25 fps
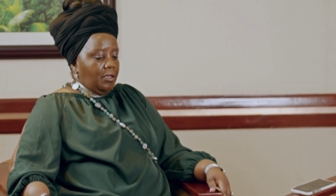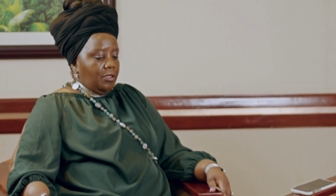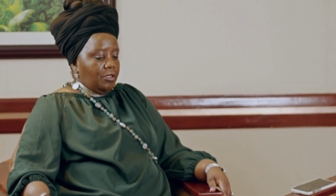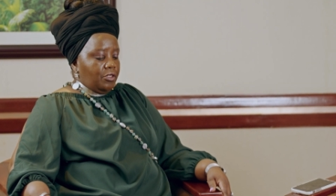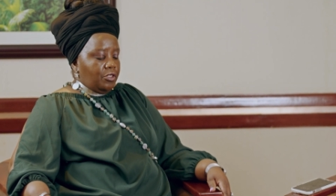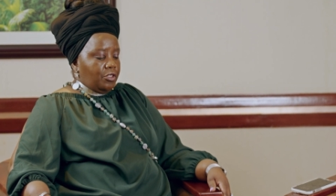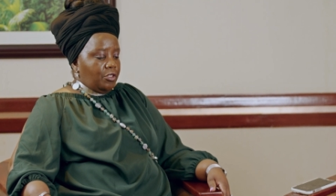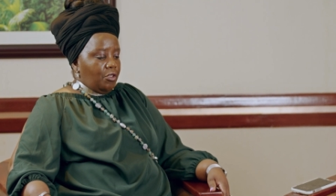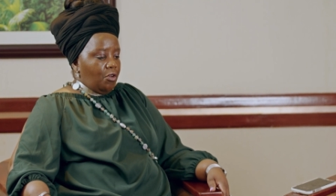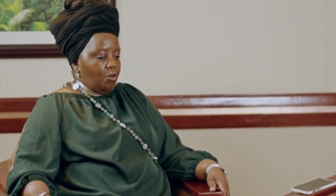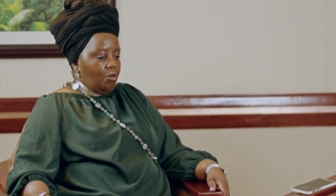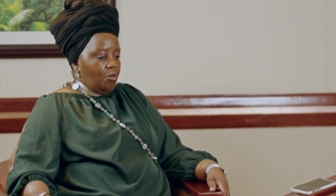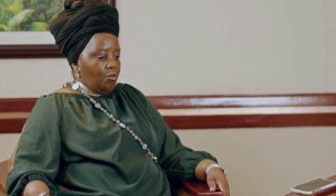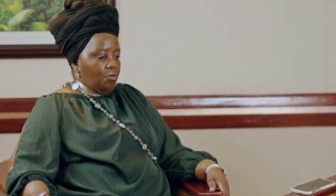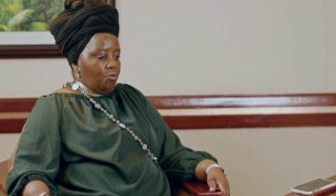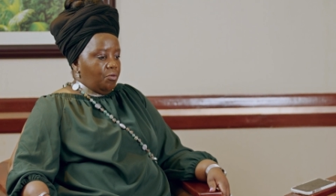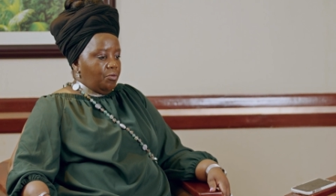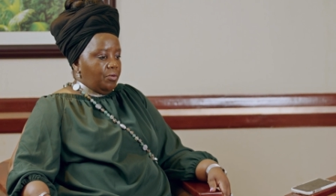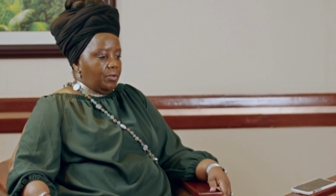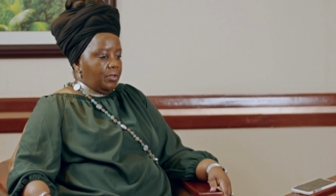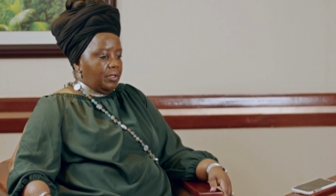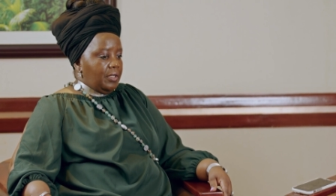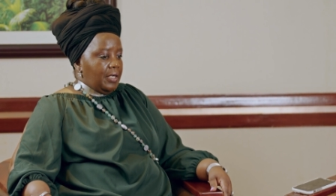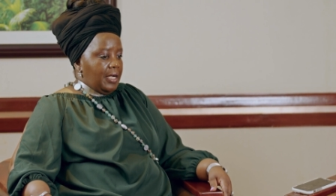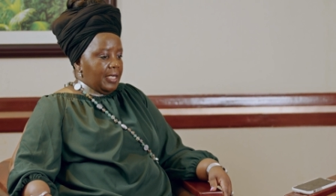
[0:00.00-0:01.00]

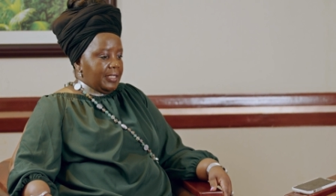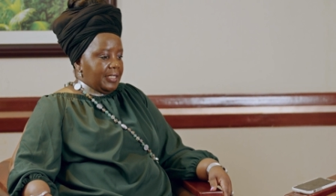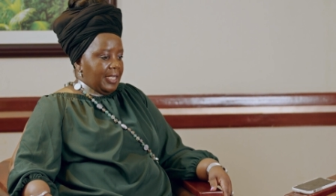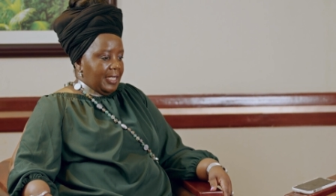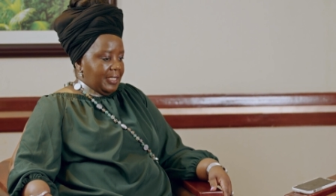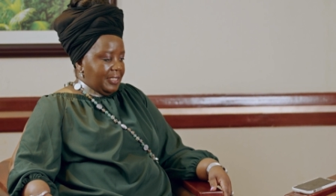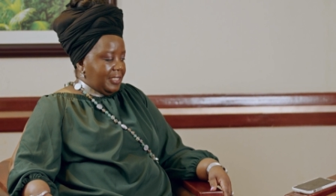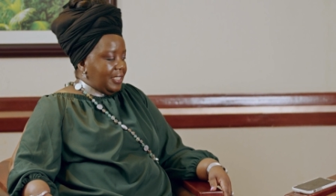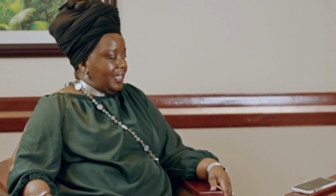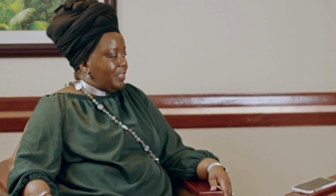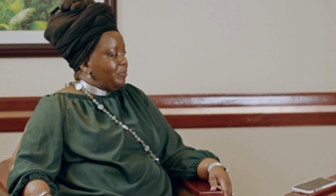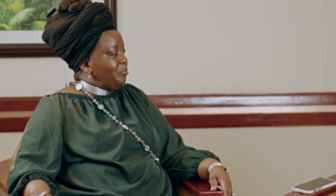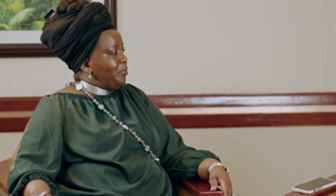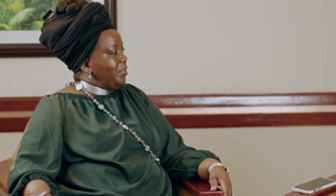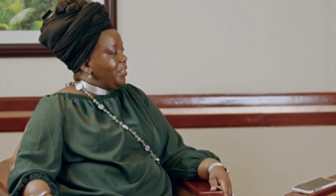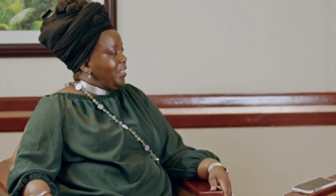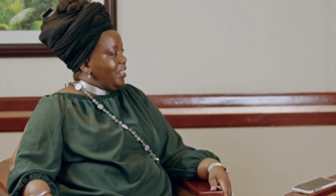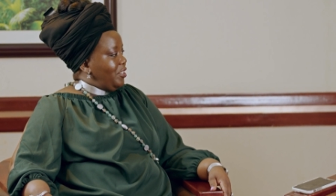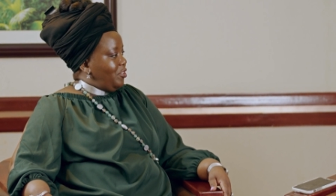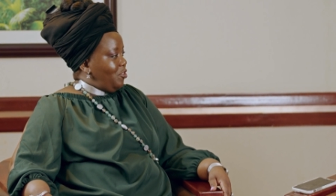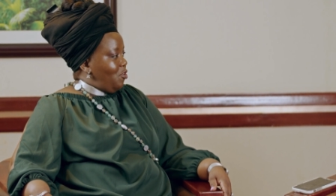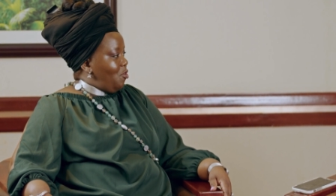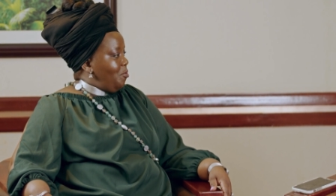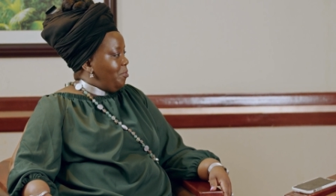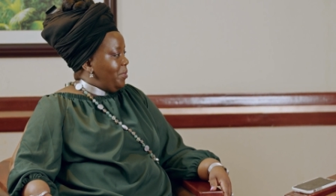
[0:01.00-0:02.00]
So as I said when
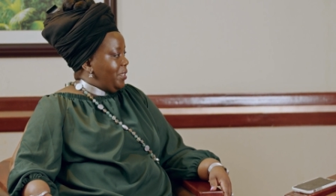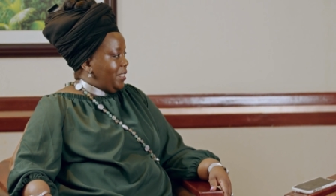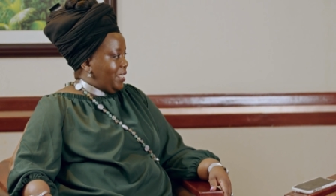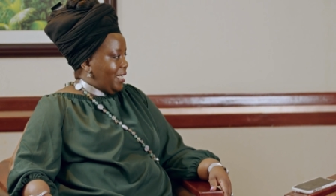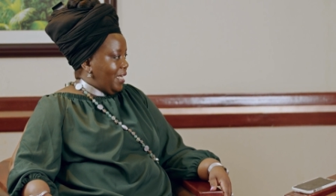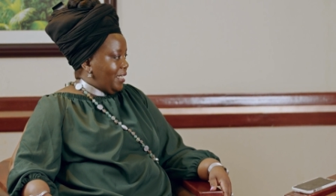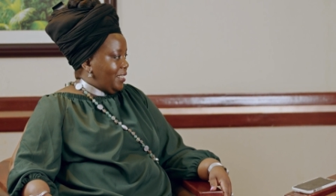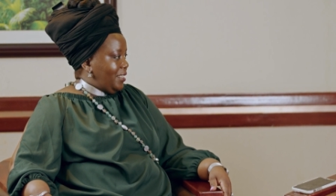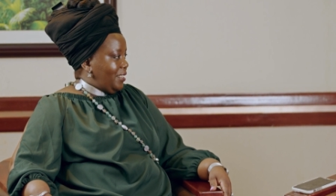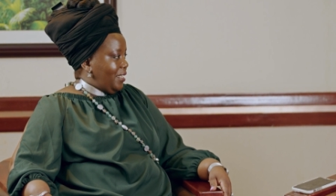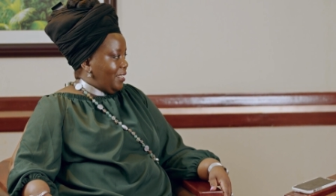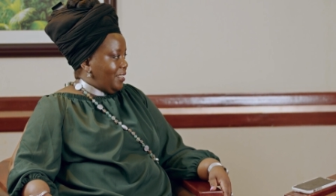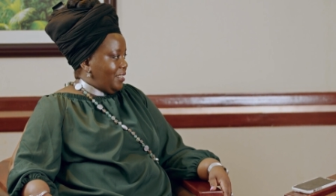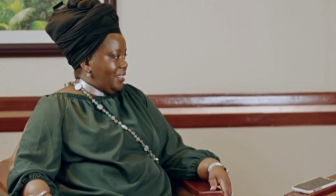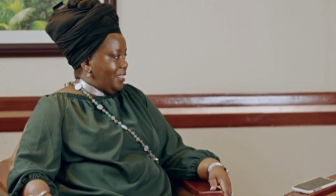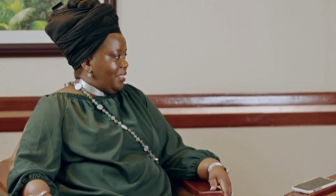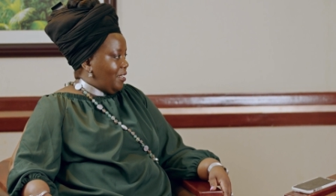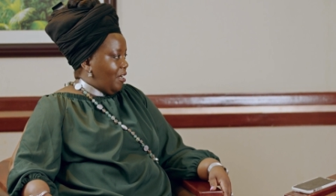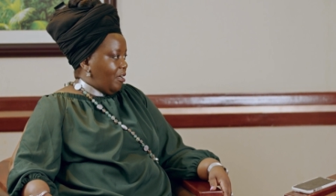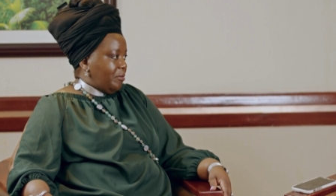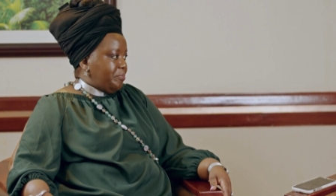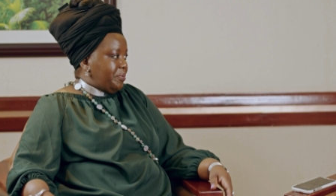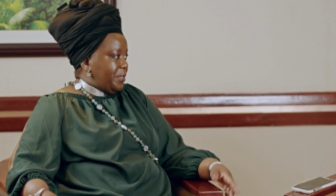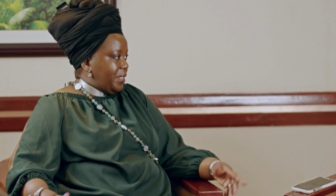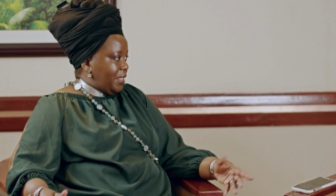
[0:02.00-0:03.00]
they told me that, I
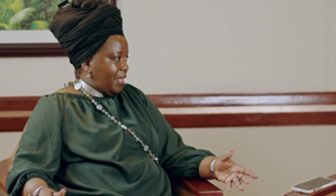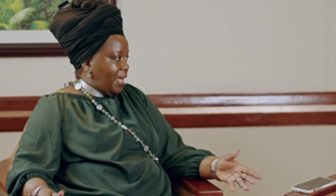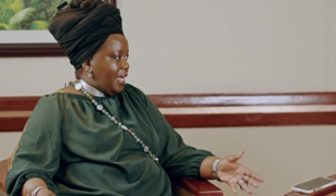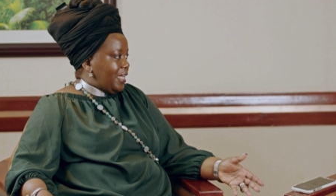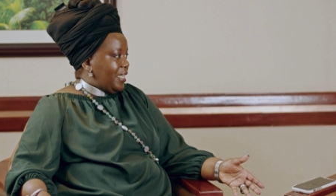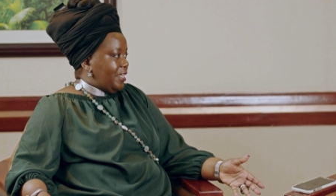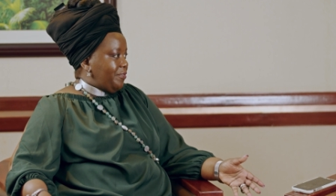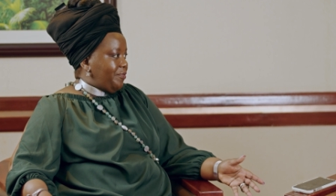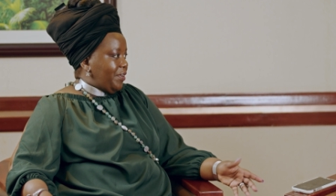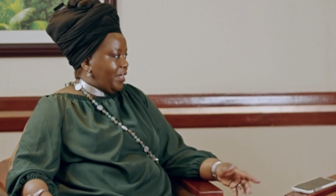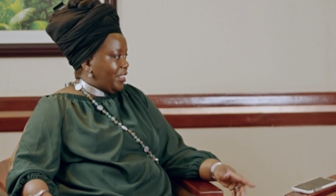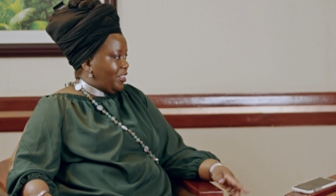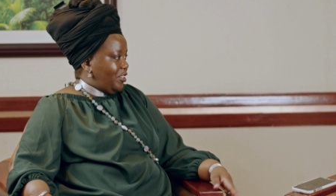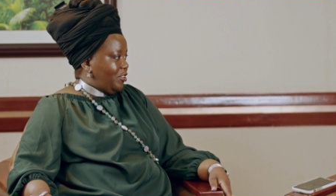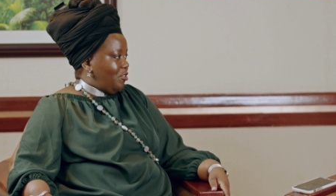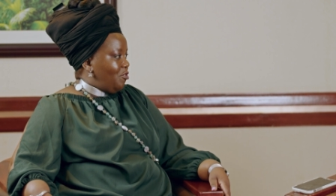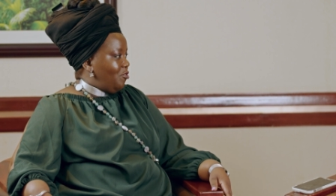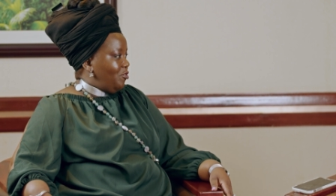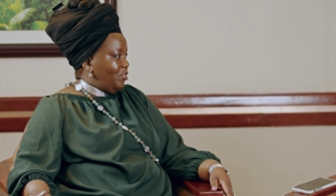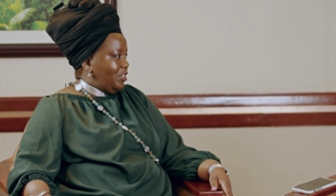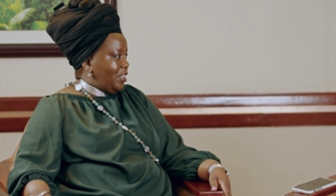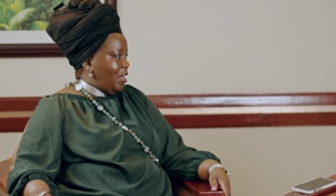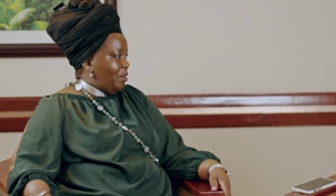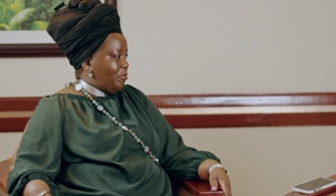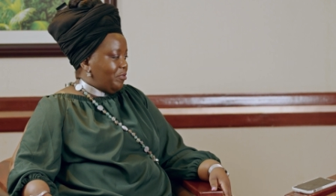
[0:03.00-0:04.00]
think I'd be lying if I
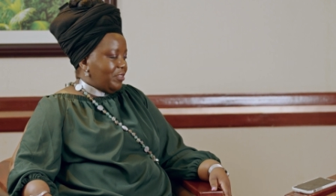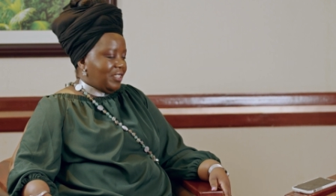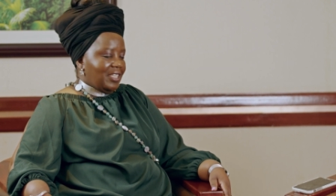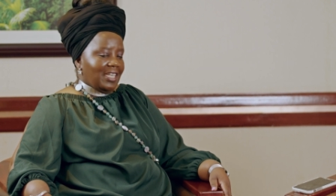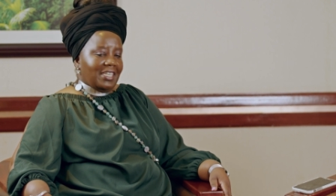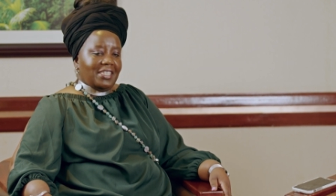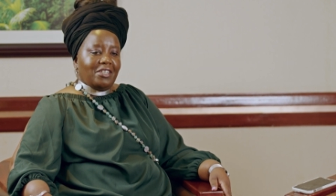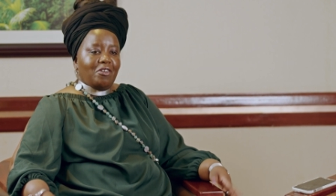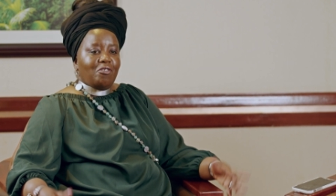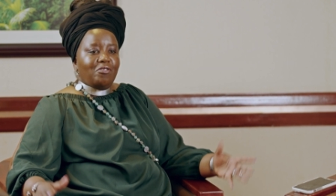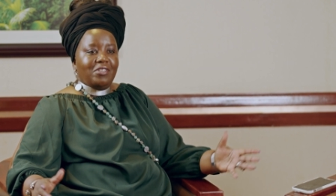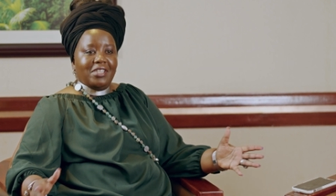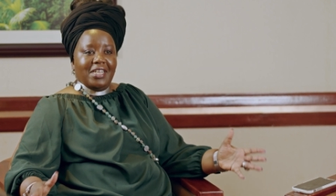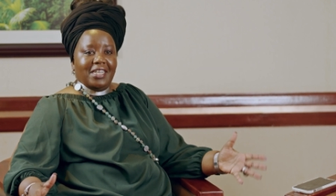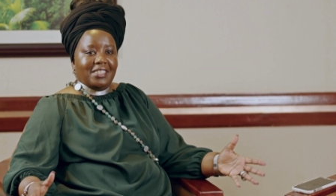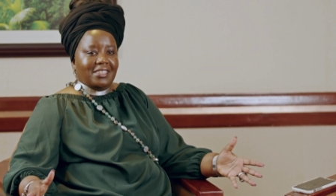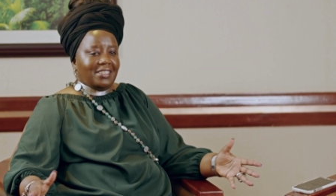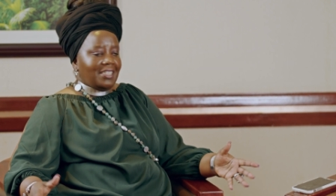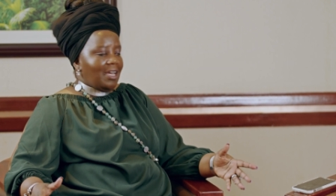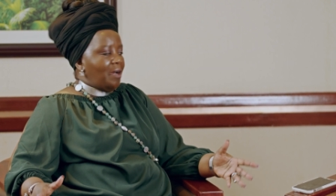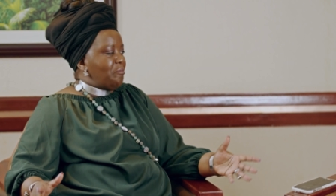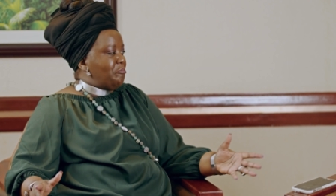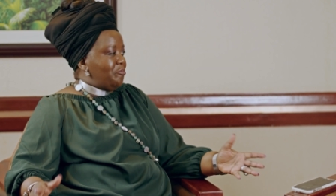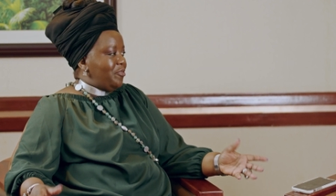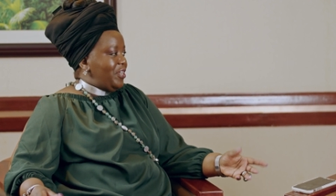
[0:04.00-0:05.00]
told you I was like, oh
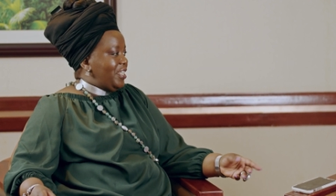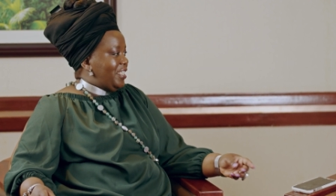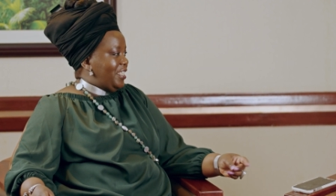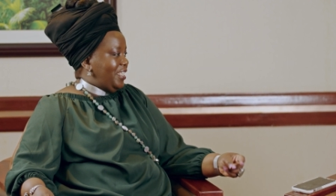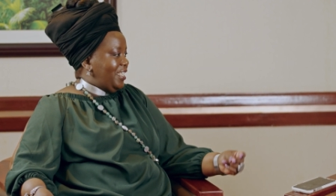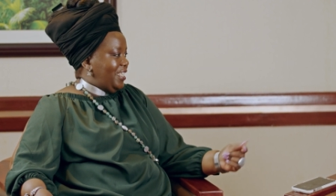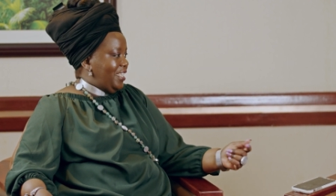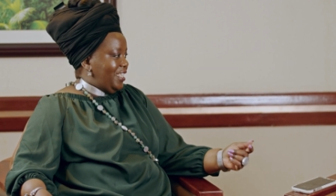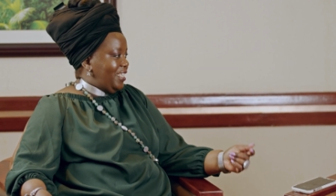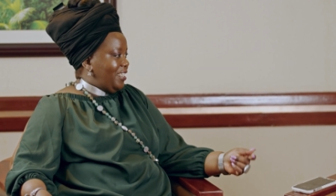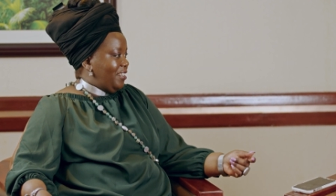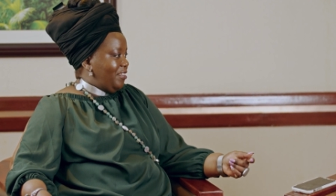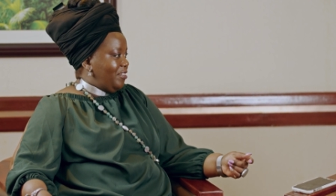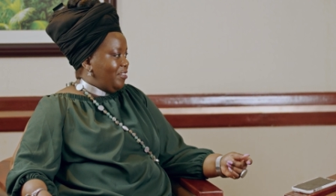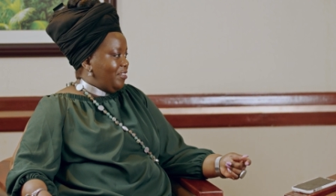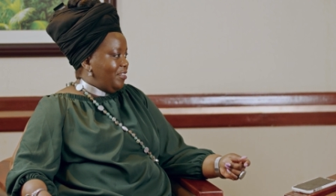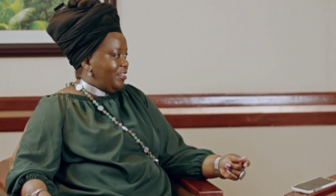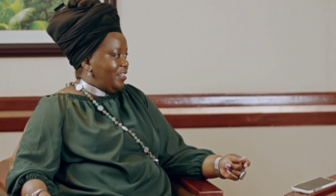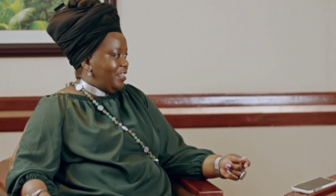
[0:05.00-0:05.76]
yes, I'm ready here.